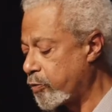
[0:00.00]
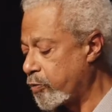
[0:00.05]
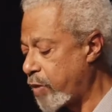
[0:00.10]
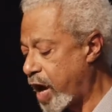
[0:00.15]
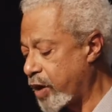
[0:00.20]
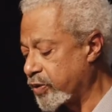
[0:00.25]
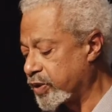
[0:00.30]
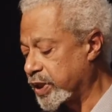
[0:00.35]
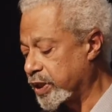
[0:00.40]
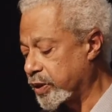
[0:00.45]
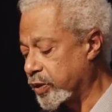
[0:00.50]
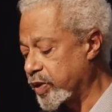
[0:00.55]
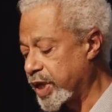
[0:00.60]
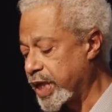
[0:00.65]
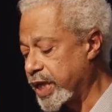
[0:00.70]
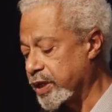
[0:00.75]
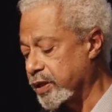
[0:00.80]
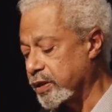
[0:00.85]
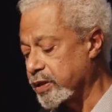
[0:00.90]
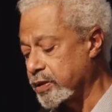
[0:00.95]
mounted on
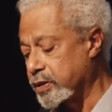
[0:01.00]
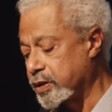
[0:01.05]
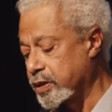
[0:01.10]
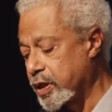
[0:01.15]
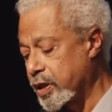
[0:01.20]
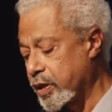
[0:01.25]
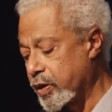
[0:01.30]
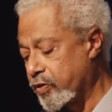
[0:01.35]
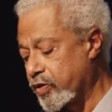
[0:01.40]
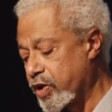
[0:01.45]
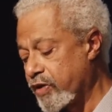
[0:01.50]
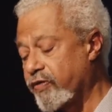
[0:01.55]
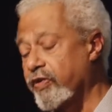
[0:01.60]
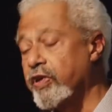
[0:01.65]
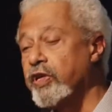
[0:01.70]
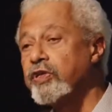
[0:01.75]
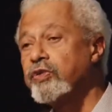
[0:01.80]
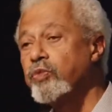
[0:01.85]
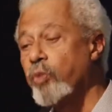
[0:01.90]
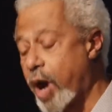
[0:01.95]
hills,
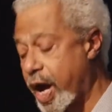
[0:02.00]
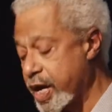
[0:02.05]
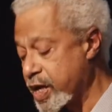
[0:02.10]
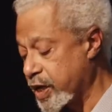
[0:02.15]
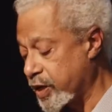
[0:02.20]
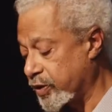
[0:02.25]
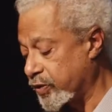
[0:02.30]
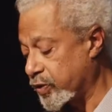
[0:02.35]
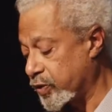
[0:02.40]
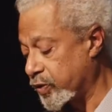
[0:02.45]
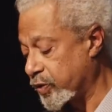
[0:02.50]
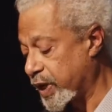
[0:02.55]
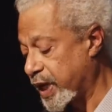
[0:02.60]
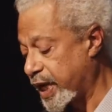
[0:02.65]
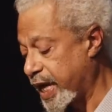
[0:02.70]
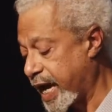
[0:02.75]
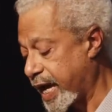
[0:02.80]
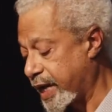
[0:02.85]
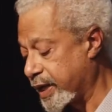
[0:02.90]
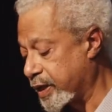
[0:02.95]
rivers winding through the
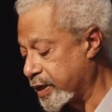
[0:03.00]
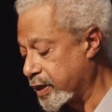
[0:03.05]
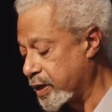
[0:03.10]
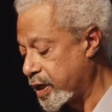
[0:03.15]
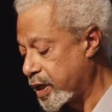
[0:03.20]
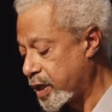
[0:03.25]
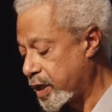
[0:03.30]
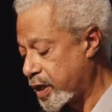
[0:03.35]
land,